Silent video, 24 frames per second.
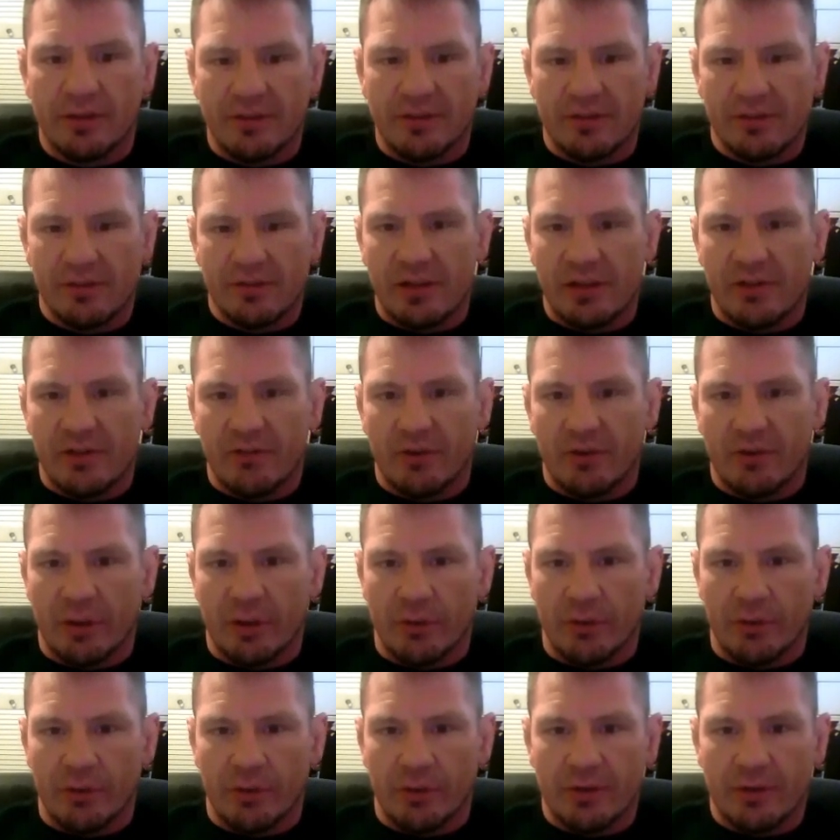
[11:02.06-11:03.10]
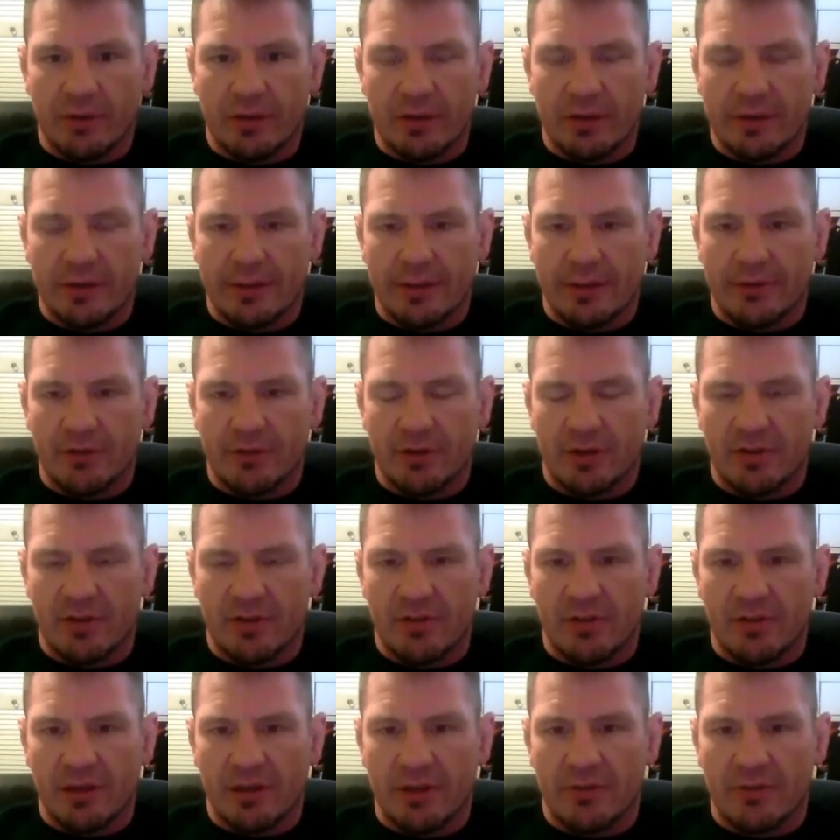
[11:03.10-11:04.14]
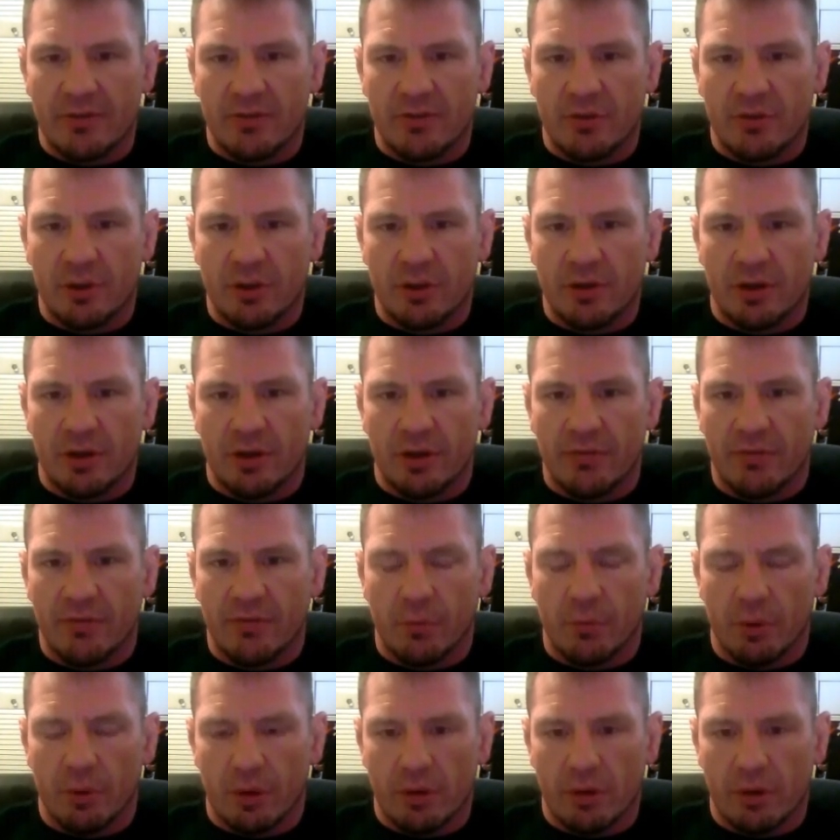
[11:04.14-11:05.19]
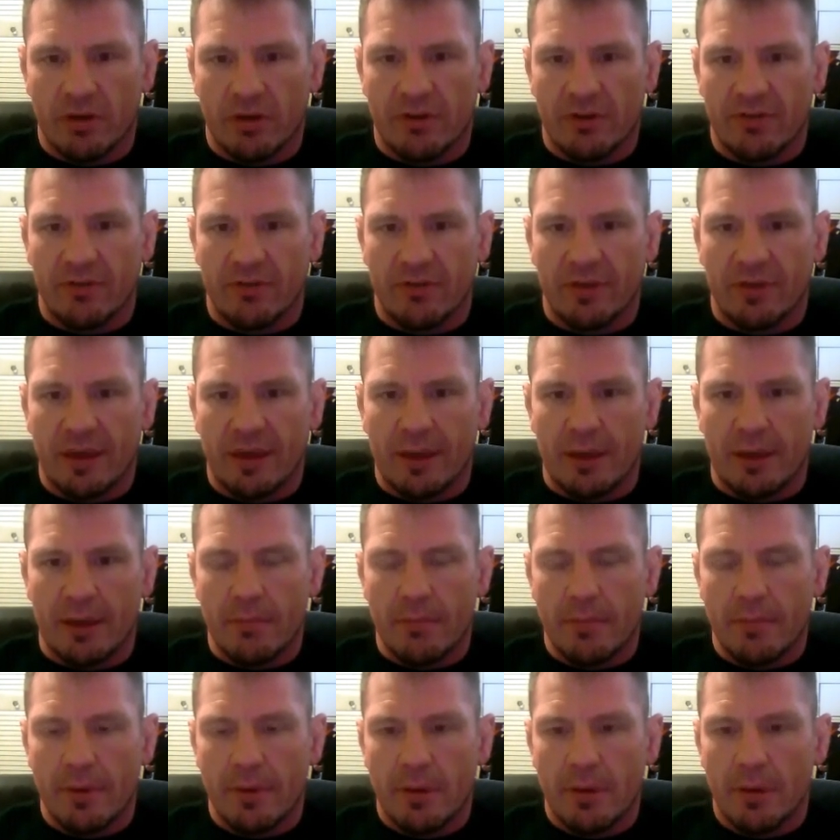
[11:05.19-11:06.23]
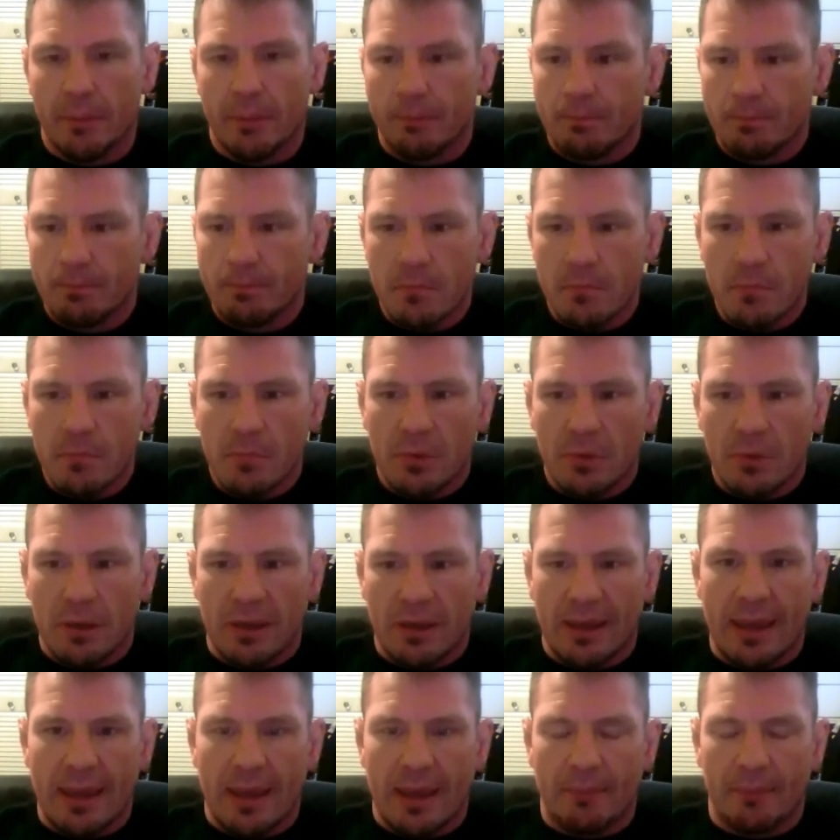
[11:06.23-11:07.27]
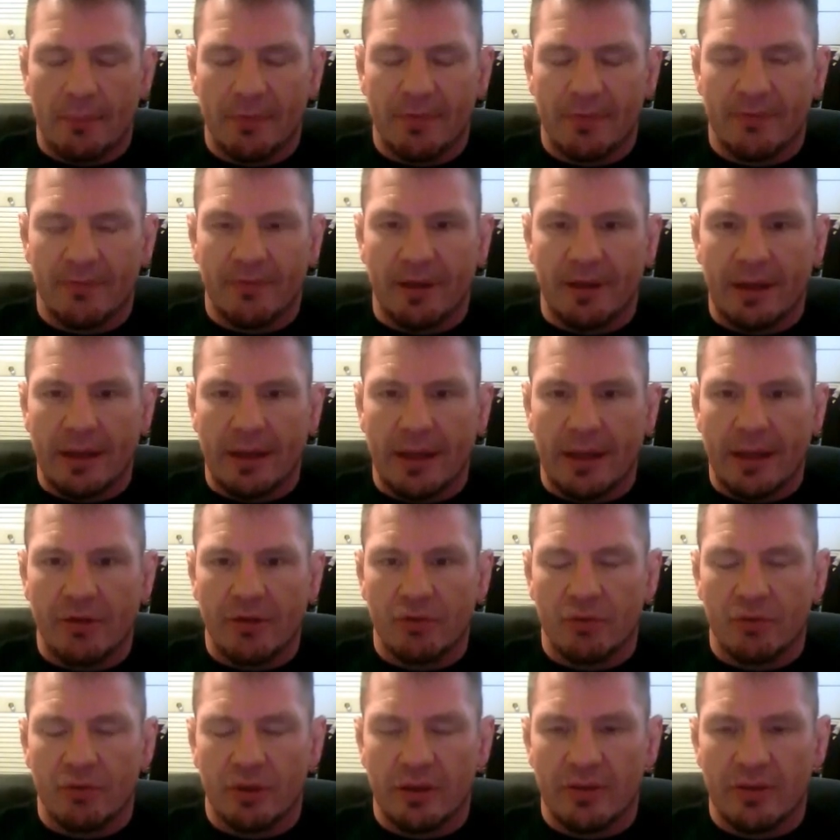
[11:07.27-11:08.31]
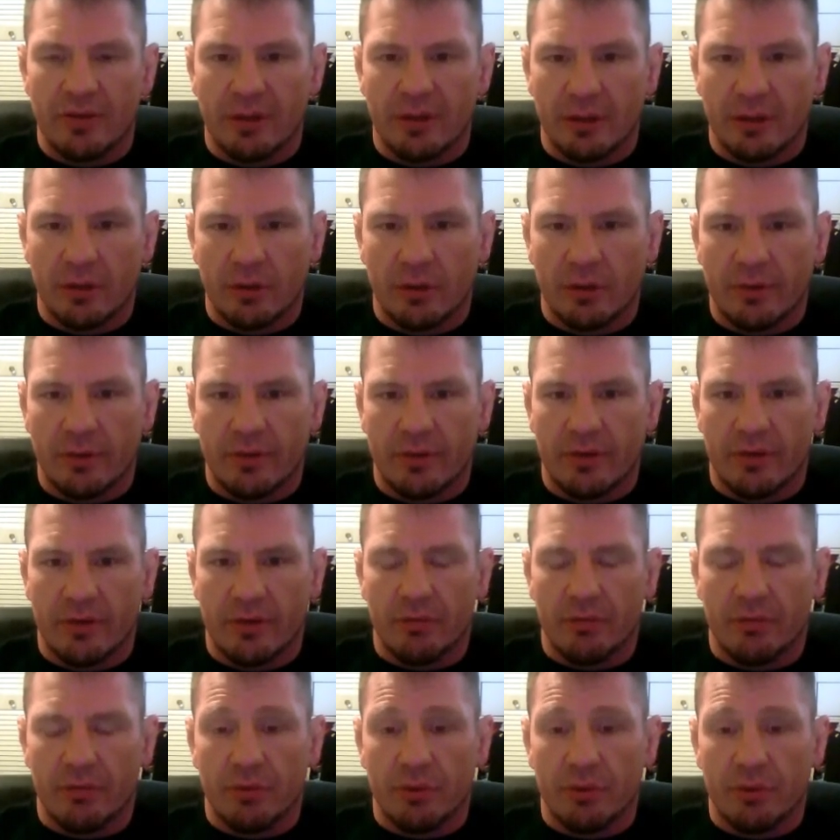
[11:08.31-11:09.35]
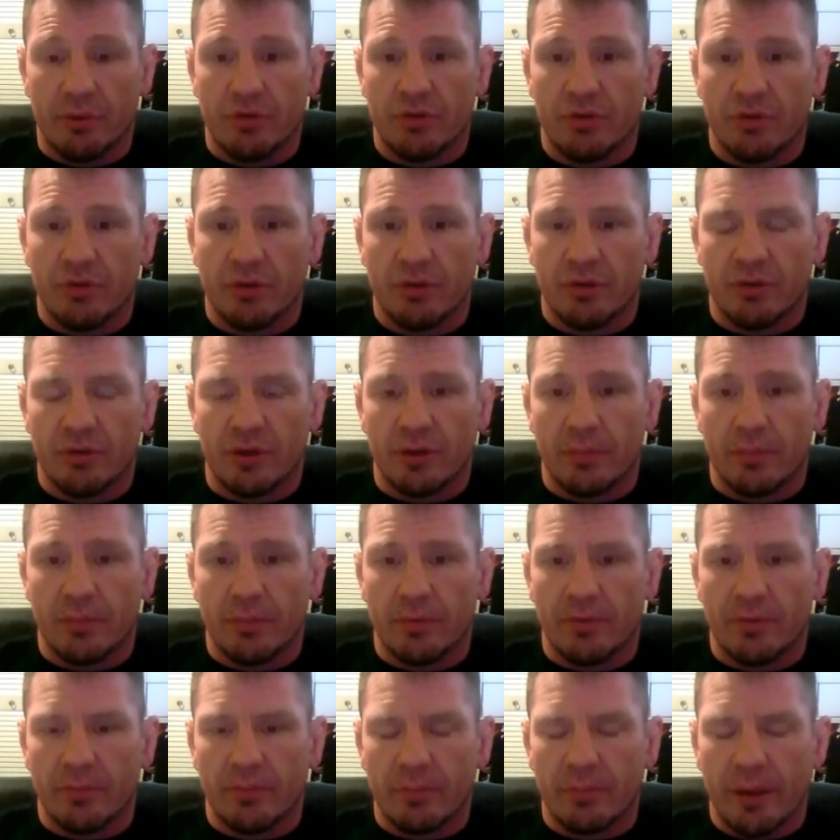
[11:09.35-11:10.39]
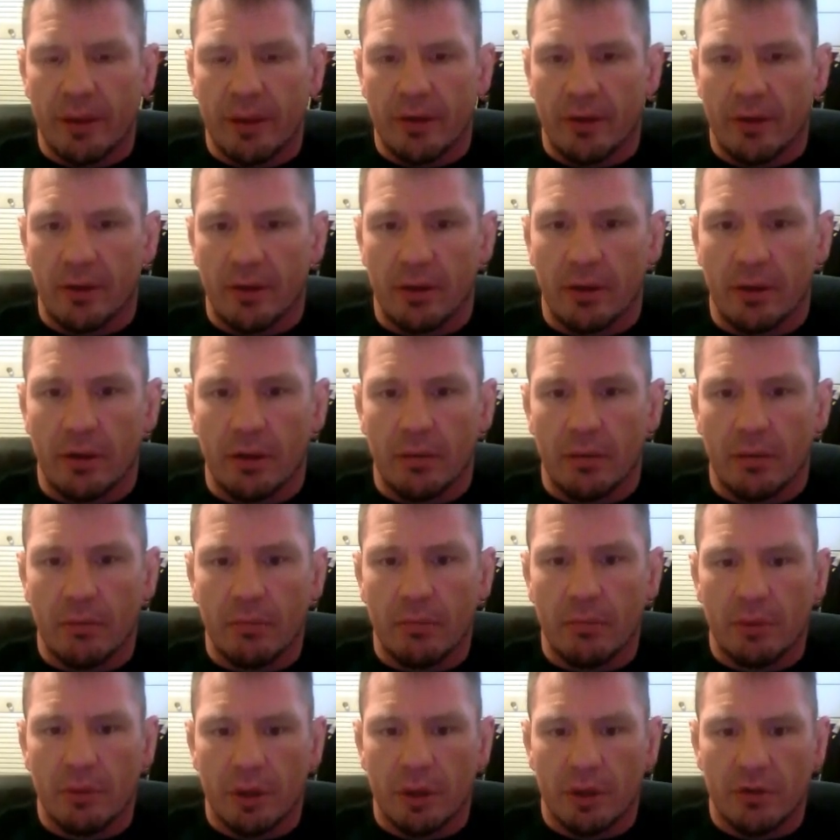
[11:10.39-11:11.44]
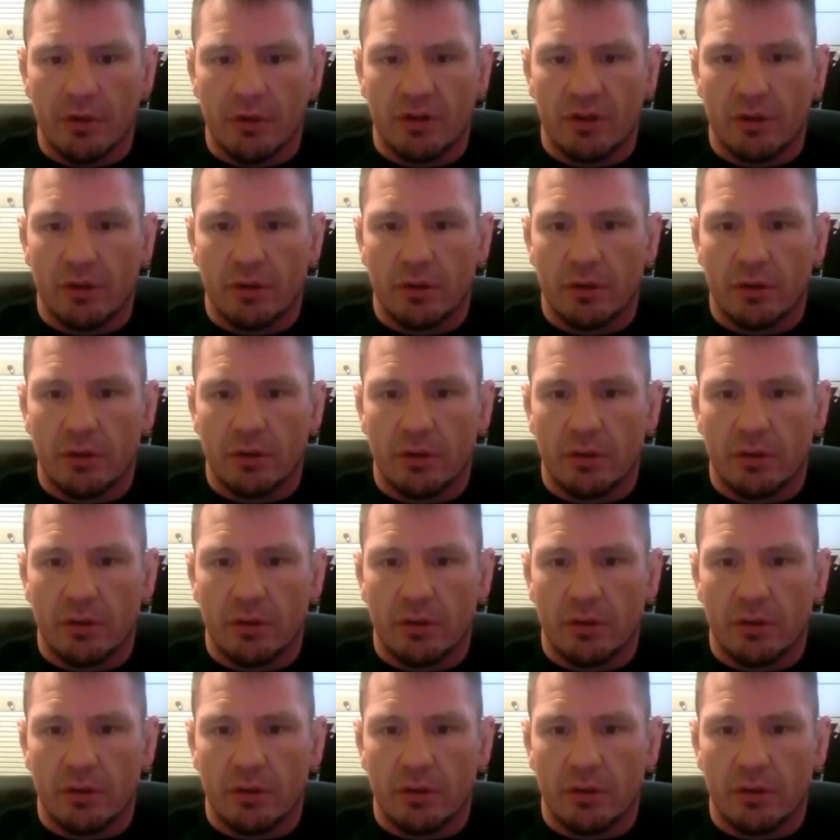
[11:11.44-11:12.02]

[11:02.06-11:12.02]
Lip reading: at this level, I really think that translates to a tougher, more aggressive camp. A camp with the fine edge where he's going to go in there and really, truly try to put some pain on Chubb.